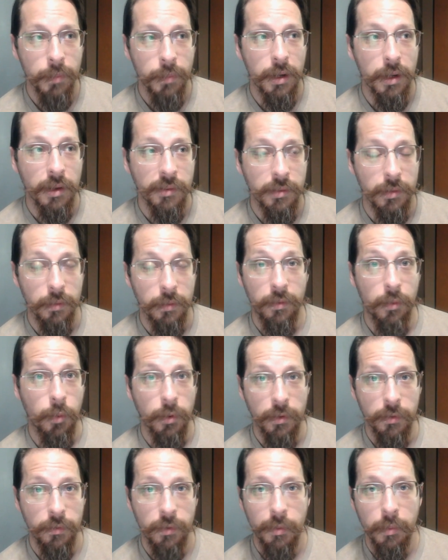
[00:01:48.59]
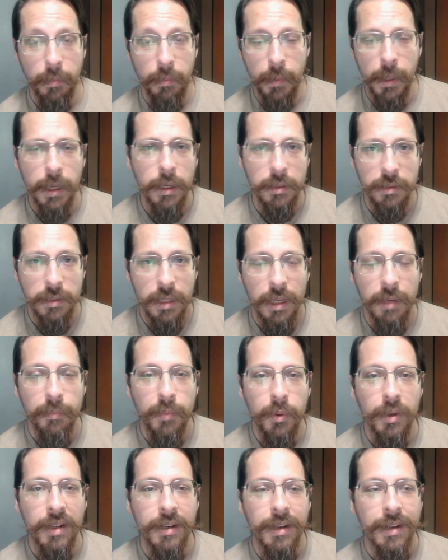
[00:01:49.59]
but also, of course, from a player
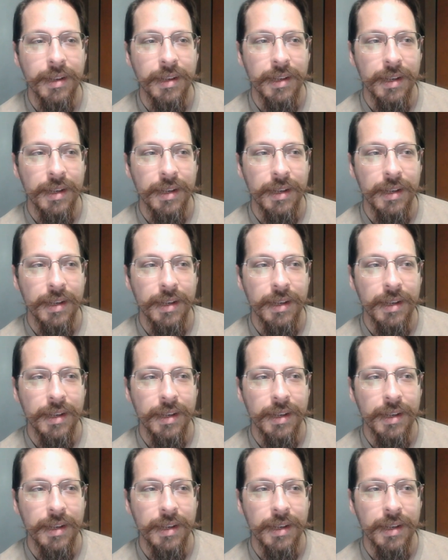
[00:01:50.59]
standpoint.